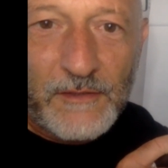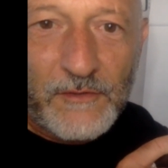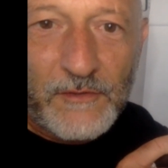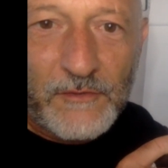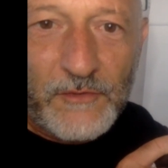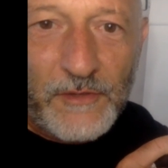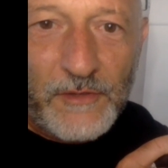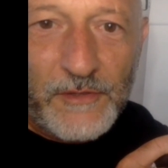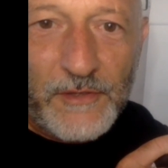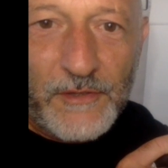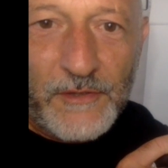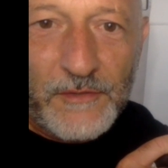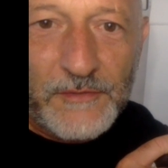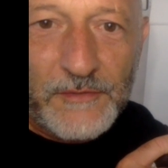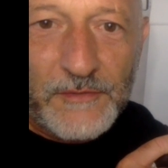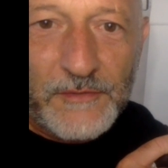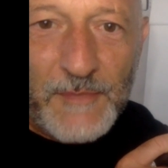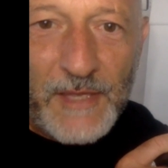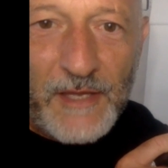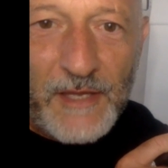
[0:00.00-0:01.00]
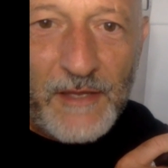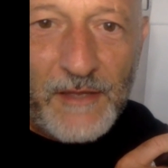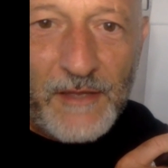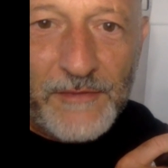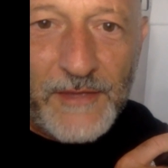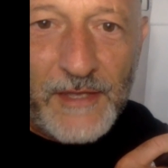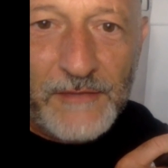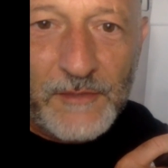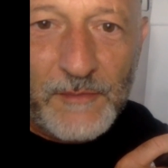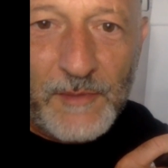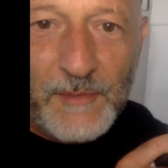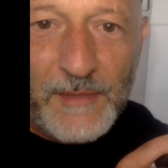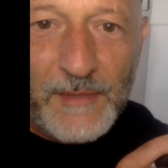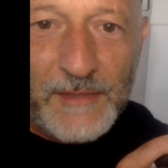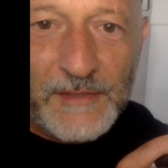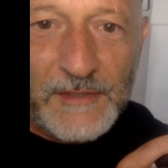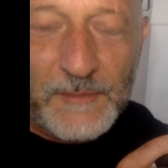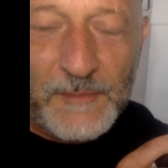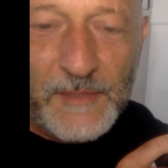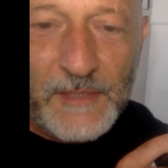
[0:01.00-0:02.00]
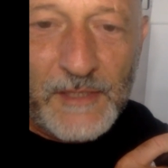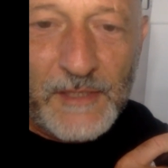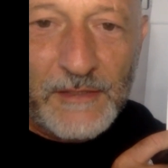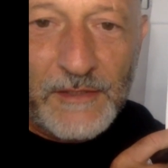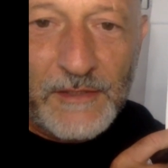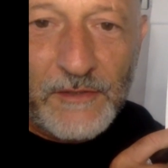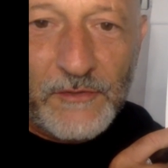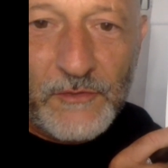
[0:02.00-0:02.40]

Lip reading: You're going to draw the nose, the mouth, the head's going to be about this big.